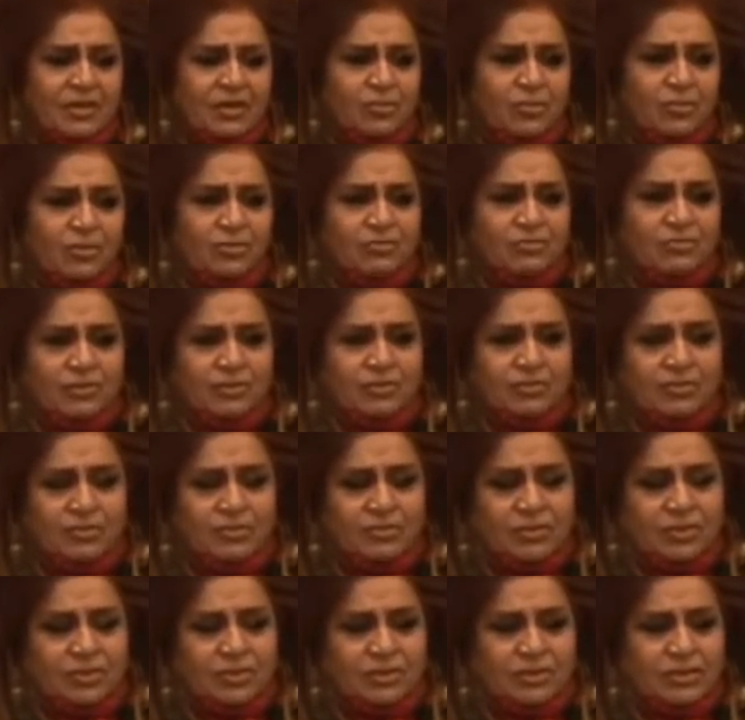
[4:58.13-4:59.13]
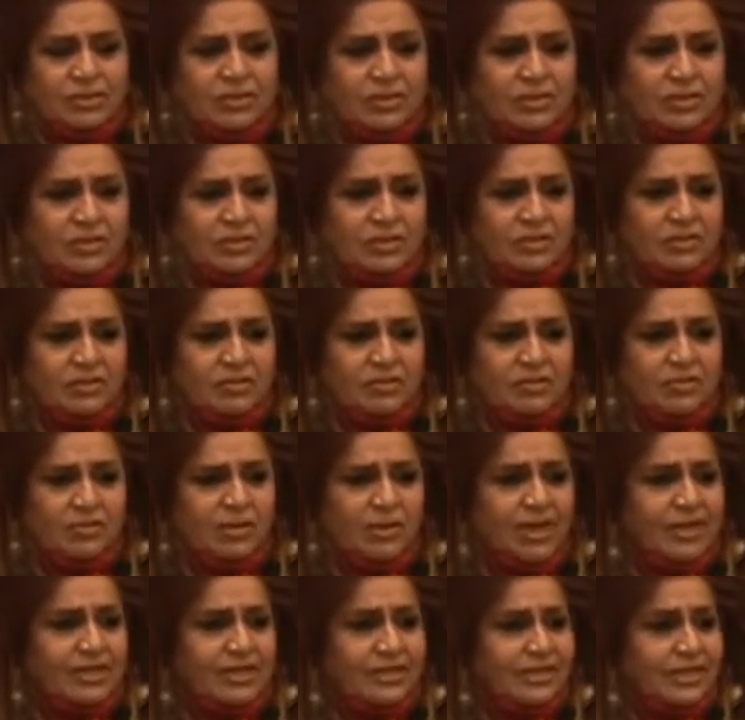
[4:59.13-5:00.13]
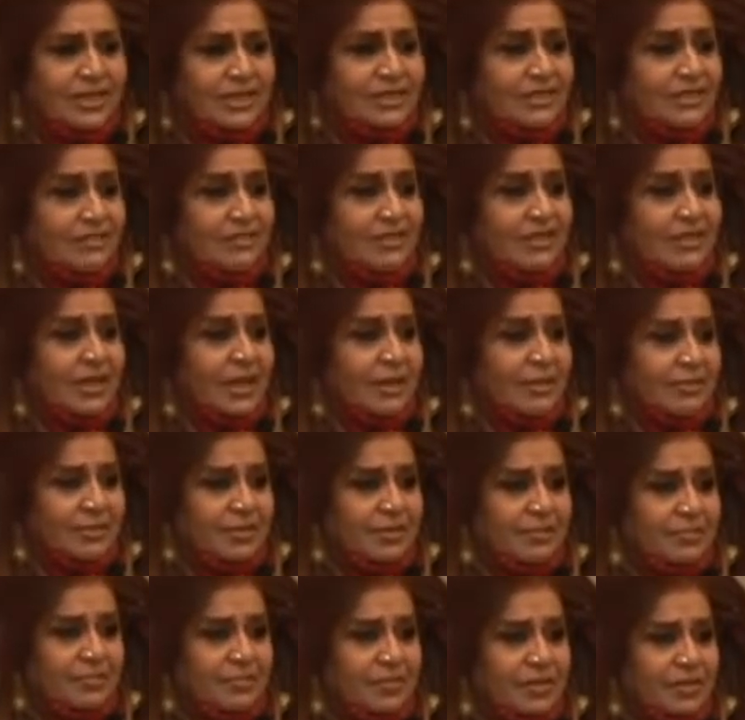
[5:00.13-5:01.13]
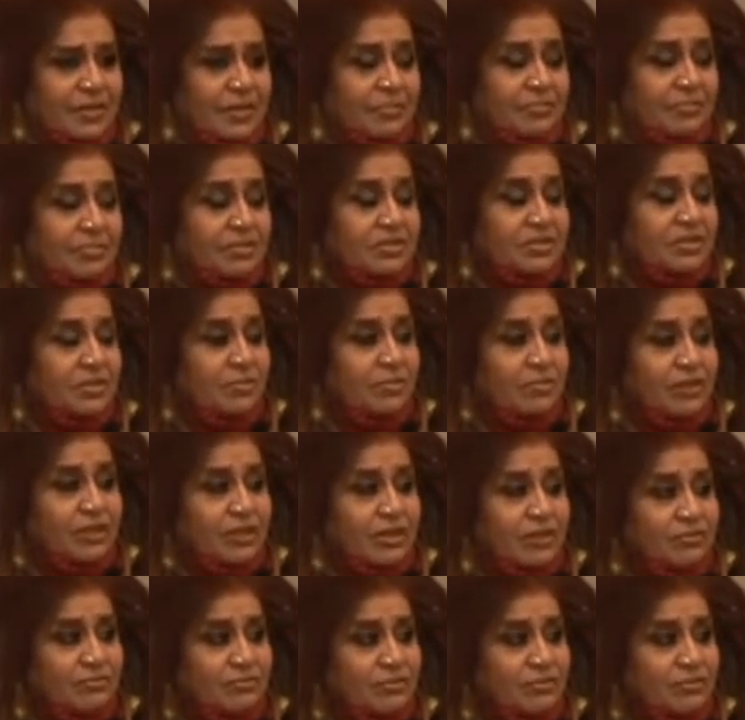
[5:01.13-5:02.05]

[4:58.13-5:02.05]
We give them uh, YSL and they're very happy. But somebody comes